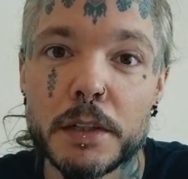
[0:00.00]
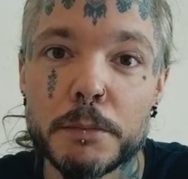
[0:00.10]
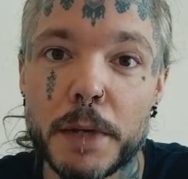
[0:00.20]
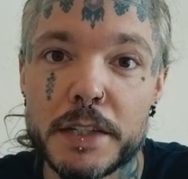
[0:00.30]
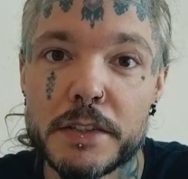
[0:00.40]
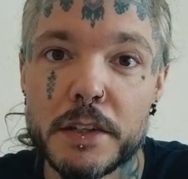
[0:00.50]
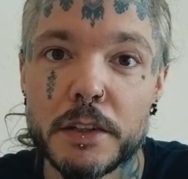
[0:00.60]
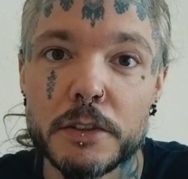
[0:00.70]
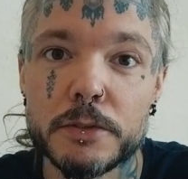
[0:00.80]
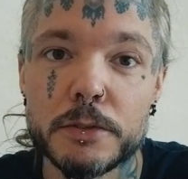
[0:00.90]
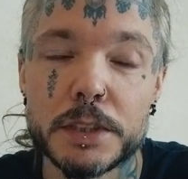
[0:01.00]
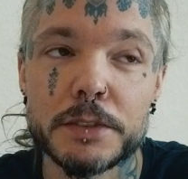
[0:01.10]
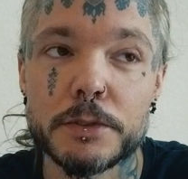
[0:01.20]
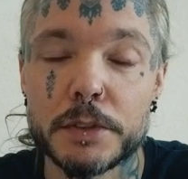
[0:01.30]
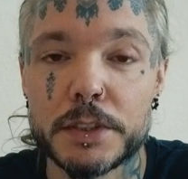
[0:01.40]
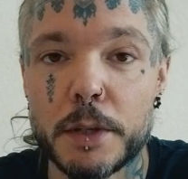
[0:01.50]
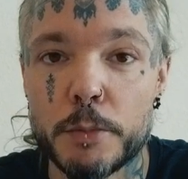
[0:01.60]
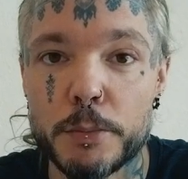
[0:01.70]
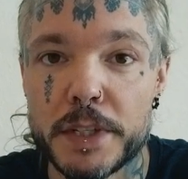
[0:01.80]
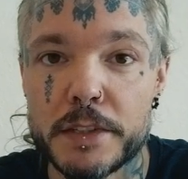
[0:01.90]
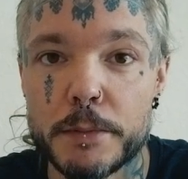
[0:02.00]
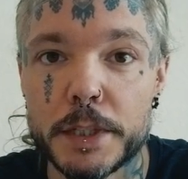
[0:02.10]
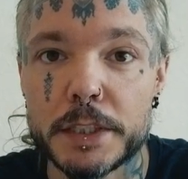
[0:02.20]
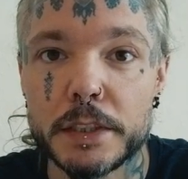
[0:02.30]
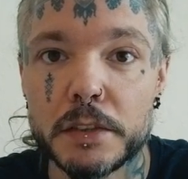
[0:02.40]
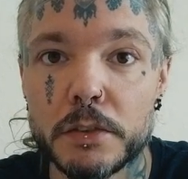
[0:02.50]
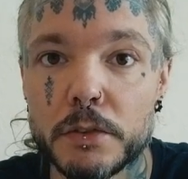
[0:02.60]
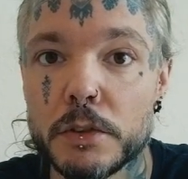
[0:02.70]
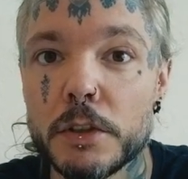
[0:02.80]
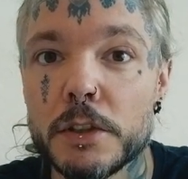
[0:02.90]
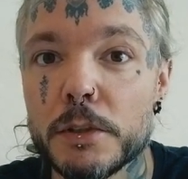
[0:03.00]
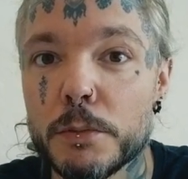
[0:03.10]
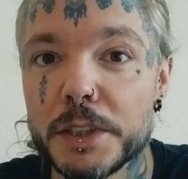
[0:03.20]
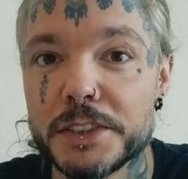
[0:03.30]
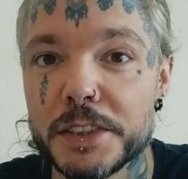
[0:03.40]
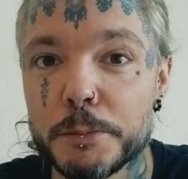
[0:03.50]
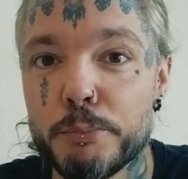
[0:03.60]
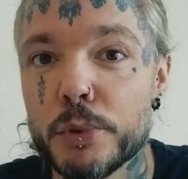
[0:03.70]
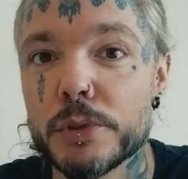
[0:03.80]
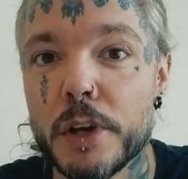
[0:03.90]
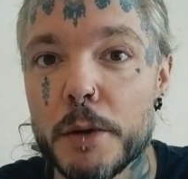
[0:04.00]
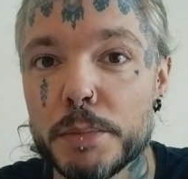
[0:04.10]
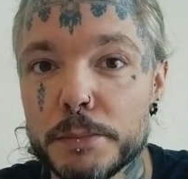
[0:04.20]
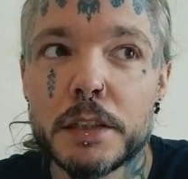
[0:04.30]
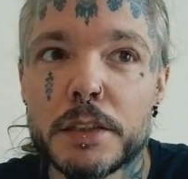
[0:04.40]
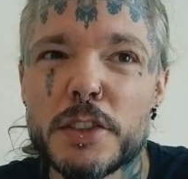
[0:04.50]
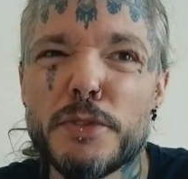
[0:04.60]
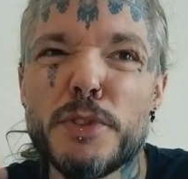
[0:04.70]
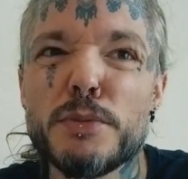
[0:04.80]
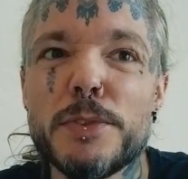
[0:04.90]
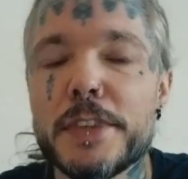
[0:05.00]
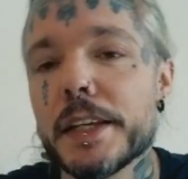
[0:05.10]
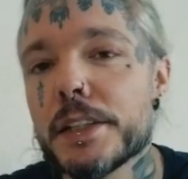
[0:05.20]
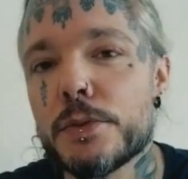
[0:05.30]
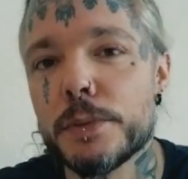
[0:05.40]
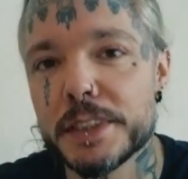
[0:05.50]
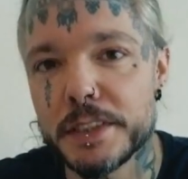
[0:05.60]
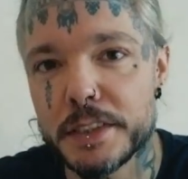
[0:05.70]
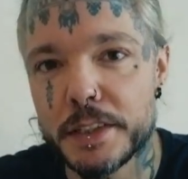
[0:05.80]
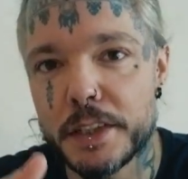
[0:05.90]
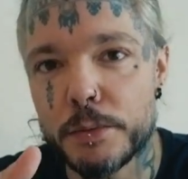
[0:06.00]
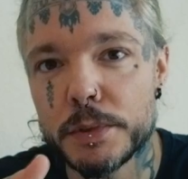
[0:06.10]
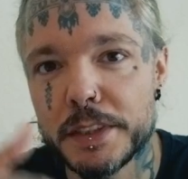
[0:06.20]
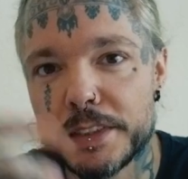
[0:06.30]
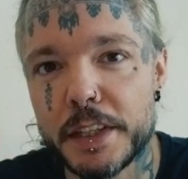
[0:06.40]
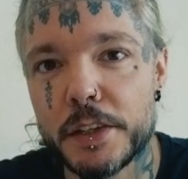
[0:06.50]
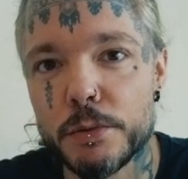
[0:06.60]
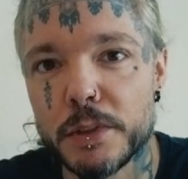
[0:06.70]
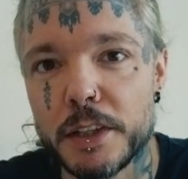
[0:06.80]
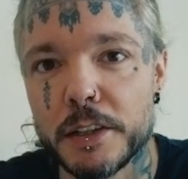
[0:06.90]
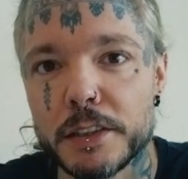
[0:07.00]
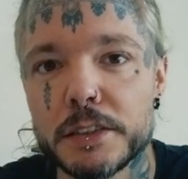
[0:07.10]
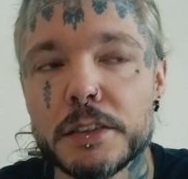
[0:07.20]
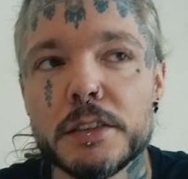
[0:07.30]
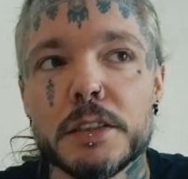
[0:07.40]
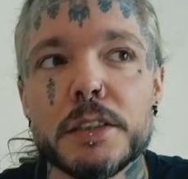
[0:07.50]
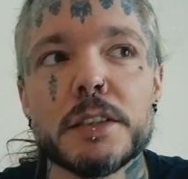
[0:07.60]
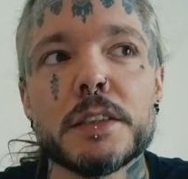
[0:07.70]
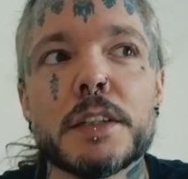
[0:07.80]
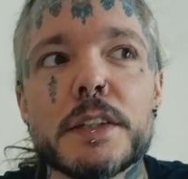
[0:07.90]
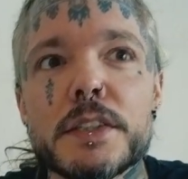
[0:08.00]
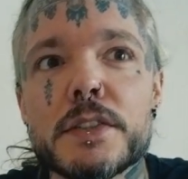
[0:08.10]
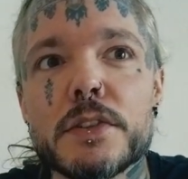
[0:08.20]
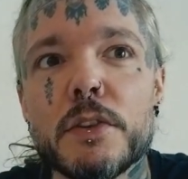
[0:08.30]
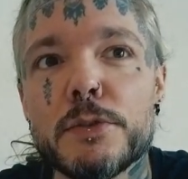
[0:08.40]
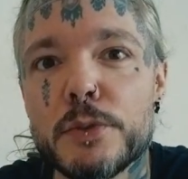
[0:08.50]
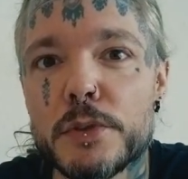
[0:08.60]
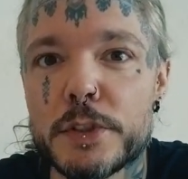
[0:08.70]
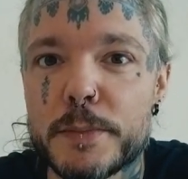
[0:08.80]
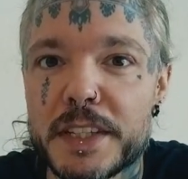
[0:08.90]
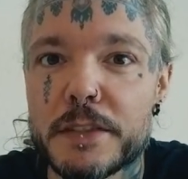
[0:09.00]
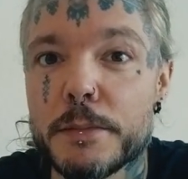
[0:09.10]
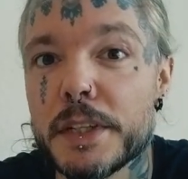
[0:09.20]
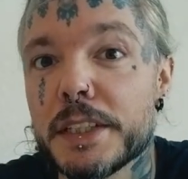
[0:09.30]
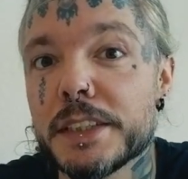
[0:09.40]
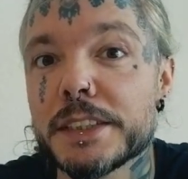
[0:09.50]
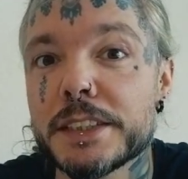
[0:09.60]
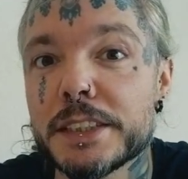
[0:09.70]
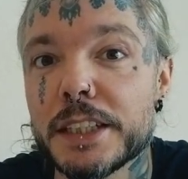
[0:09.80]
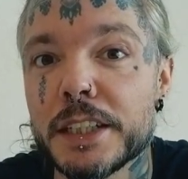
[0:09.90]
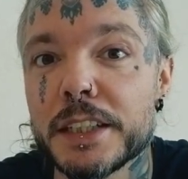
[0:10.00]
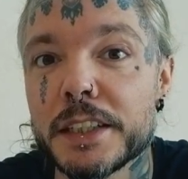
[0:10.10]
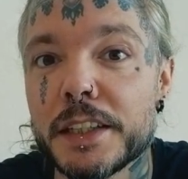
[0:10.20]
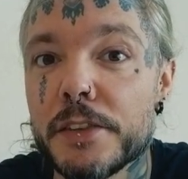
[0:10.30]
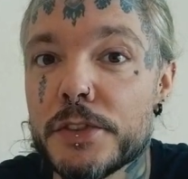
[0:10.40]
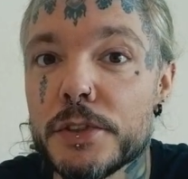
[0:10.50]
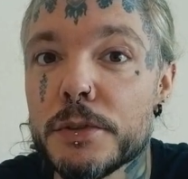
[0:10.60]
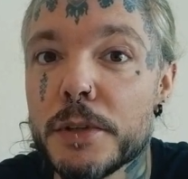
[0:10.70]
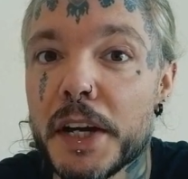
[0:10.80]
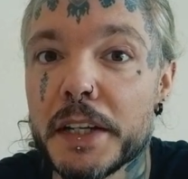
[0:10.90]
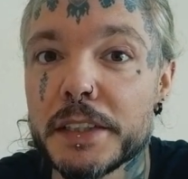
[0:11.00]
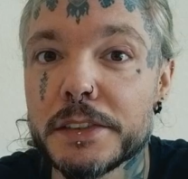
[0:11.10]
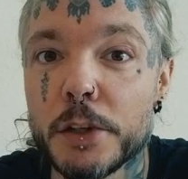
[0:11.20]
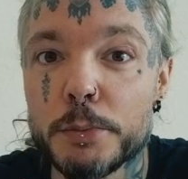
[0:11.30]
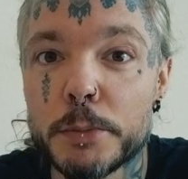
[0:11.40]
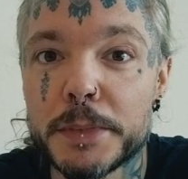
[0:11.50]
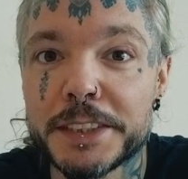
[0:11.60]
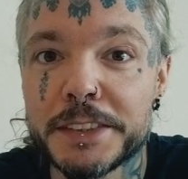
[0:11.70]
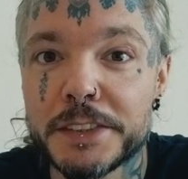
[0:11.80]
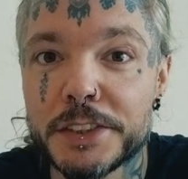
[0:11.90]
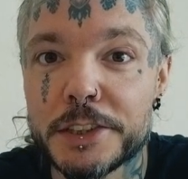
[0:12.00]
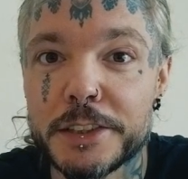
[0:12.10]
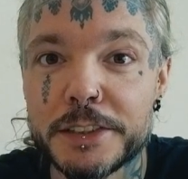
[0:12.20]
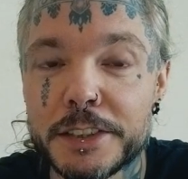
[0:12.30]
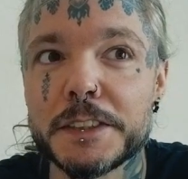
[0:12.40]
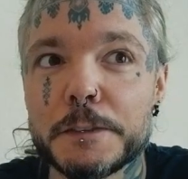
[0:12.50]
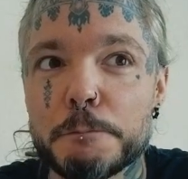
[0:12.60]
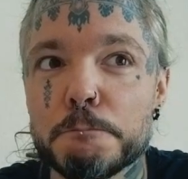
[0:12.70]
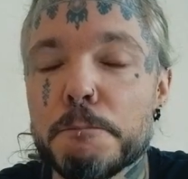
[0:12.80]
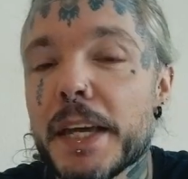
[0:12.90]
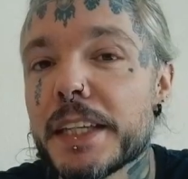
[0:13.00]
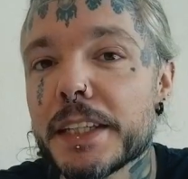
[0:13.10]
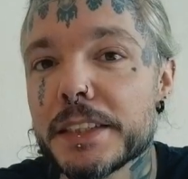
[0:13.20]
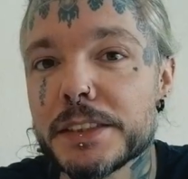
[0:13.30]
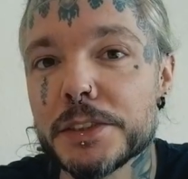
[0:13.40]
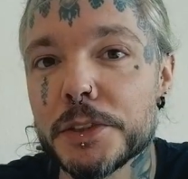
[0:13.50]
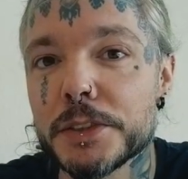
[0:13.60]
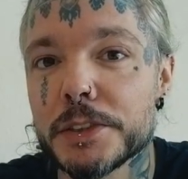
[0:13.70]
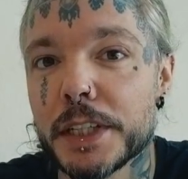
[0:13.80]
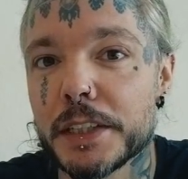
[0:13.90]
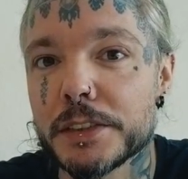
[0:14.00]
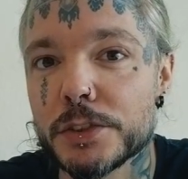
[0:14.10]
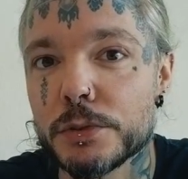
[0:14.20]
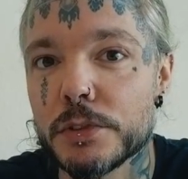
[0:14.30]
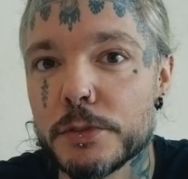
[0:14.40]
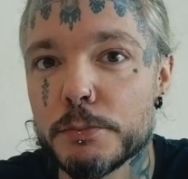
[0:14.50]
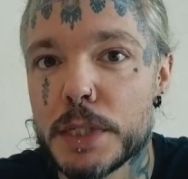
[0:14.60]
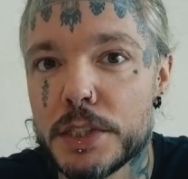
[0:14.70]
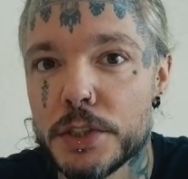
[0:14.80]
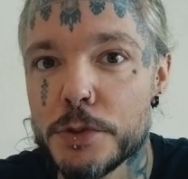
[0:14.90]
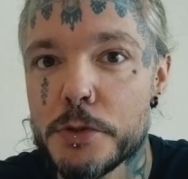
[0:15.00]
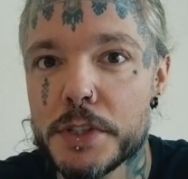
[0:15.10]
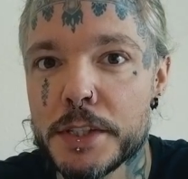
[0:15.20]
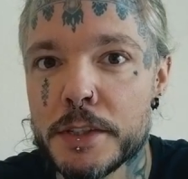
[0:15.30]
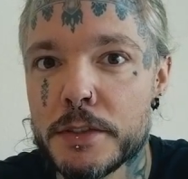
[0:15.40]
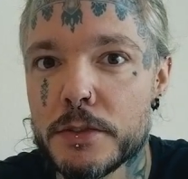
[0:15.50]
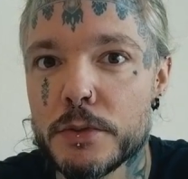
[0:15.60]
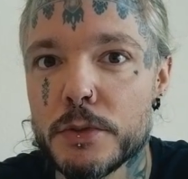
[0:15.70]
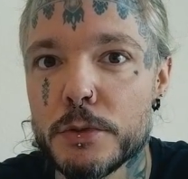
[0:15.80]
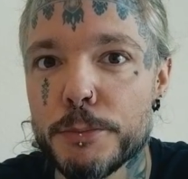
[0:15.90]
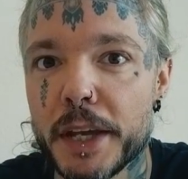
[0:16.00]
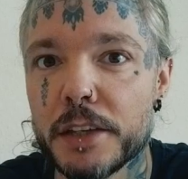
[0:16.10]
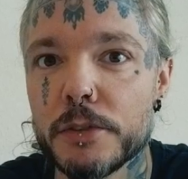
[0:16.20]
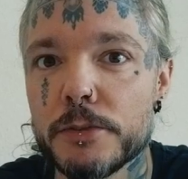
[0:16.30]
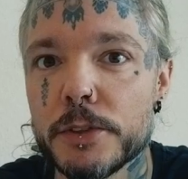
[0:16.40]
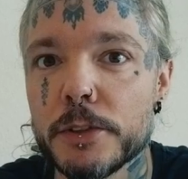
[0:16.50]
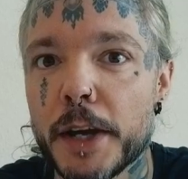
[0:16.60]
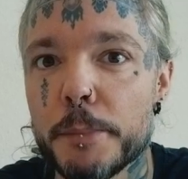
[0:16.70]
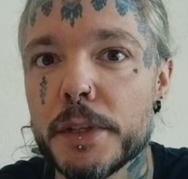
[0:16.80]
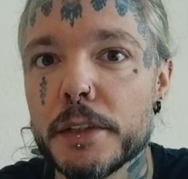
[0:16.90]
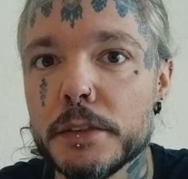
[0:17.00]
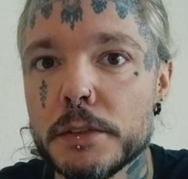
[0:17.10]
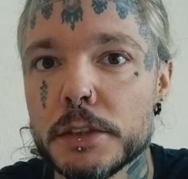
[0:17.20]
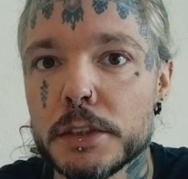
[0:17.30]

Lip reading: myself with, for example, masturbation or watching Pornhub. There's a few things with this that I want to take you along, because of course masturbating gives you a dopamine shot, make it so you can sort of misuse it to make you feel happier.